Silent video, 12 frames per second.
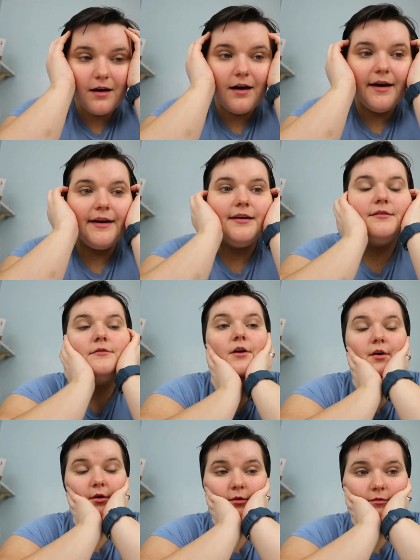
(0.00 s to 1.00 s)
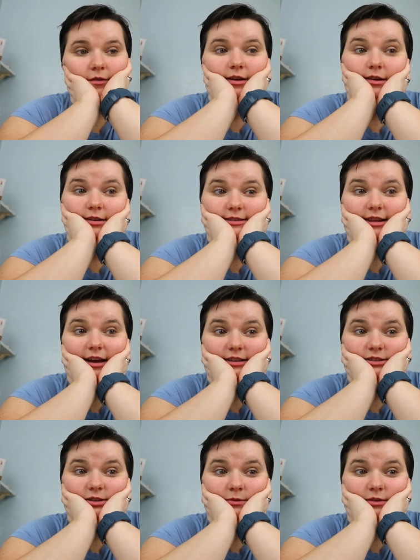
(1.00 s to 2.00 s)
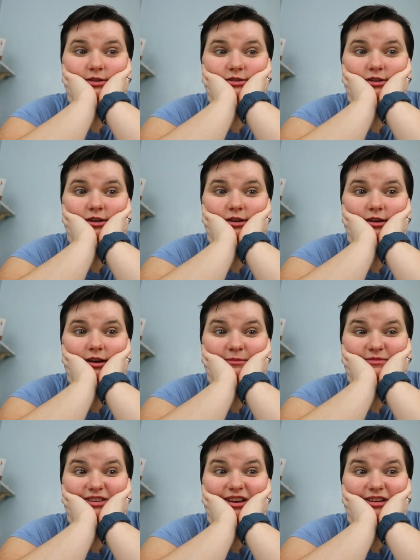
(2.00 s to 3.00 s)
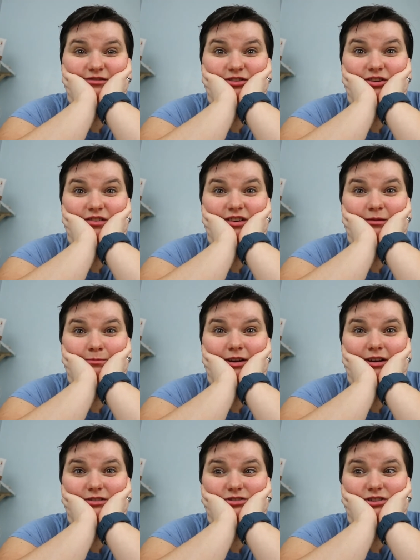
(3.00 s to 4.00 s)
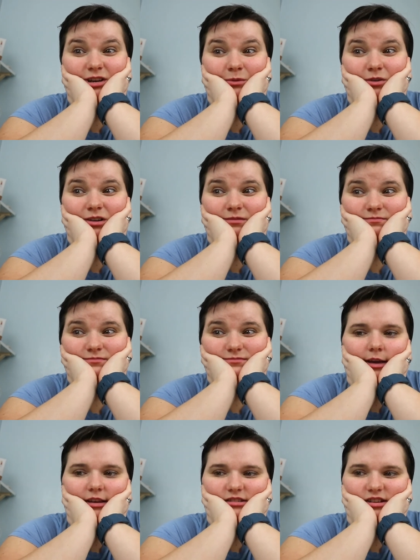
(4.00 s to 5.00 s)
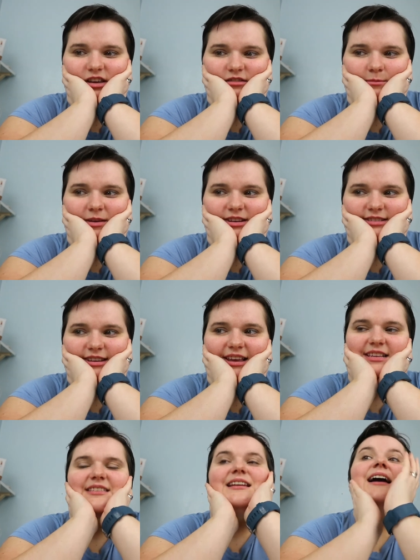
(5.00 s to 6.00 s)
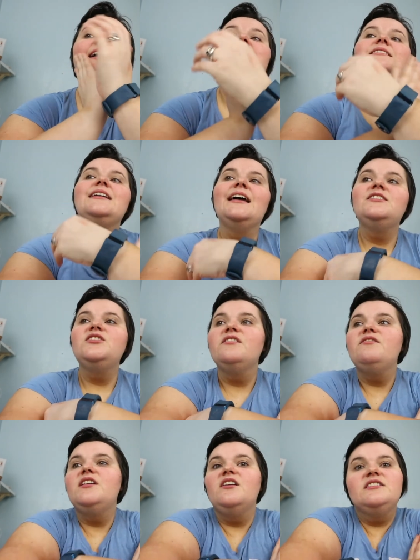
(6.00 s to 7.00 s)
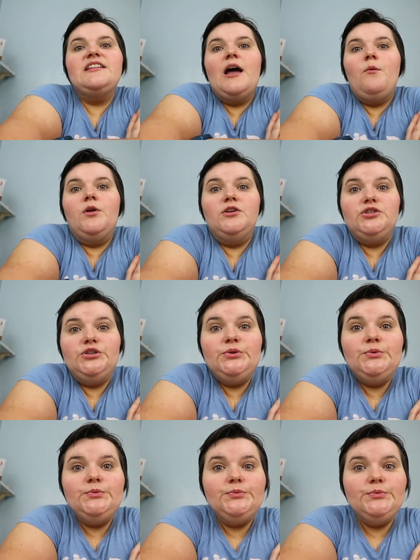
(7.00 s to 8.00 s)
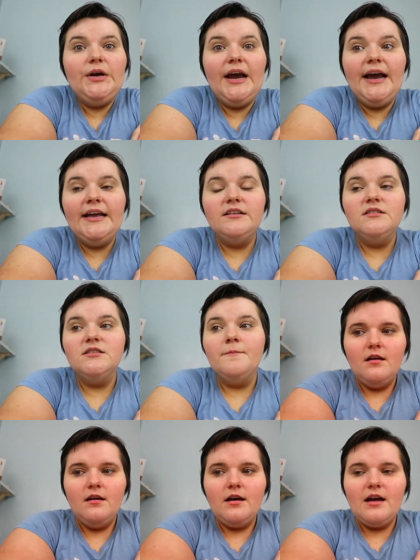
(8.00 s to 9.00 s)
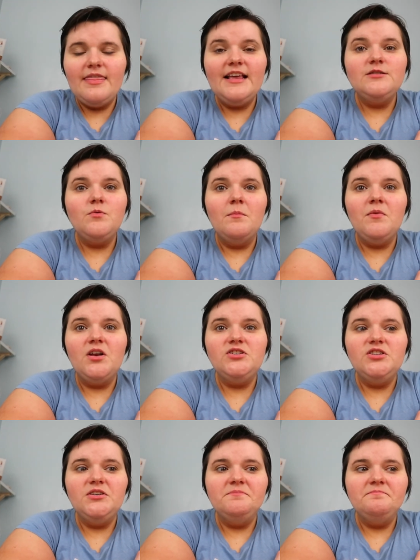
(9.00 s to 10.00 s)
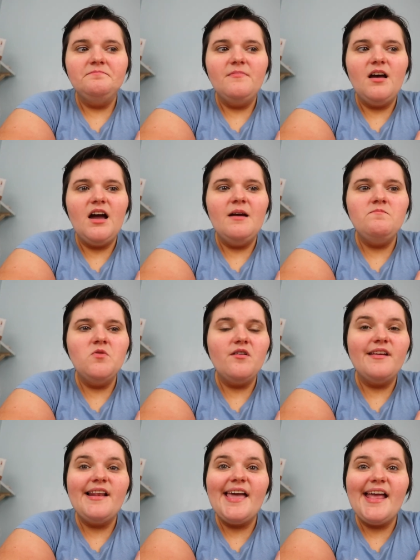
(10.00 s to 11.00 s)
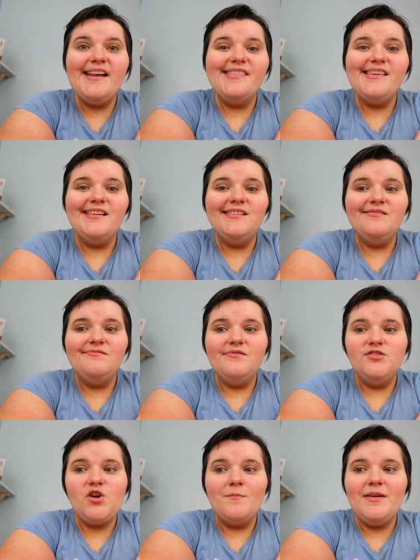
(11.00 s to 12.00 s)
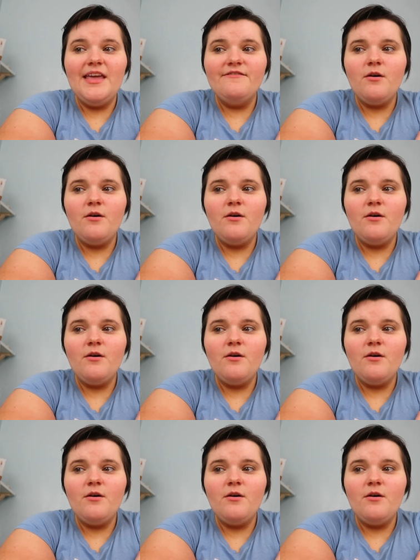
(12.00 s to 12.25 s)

I know videos that I do want to do, and I'm scared of doing them, but do you know what? It's time for me to take a stand and do the videos that I want to do, and and that's what I'm going to do. I'm not going to let anything stop me.